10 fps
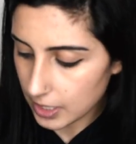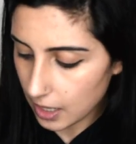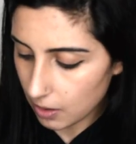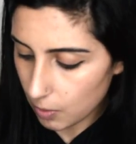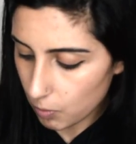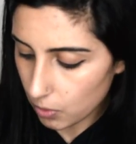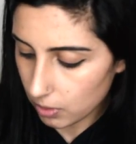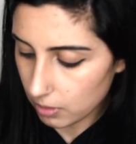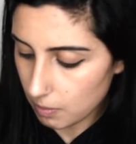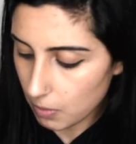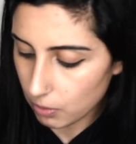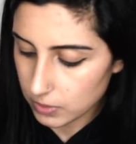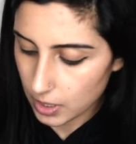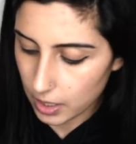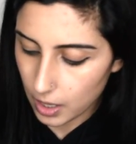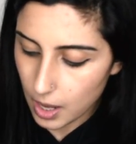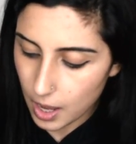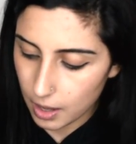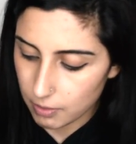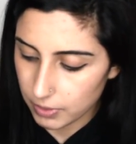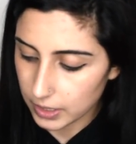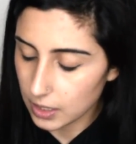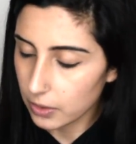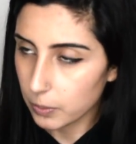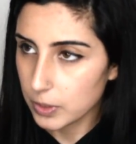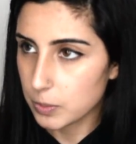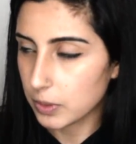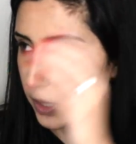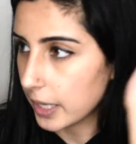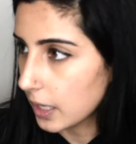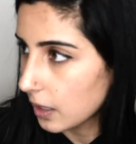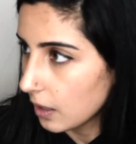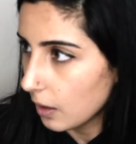that are more on the mauve side. I have, like, the other ones were like,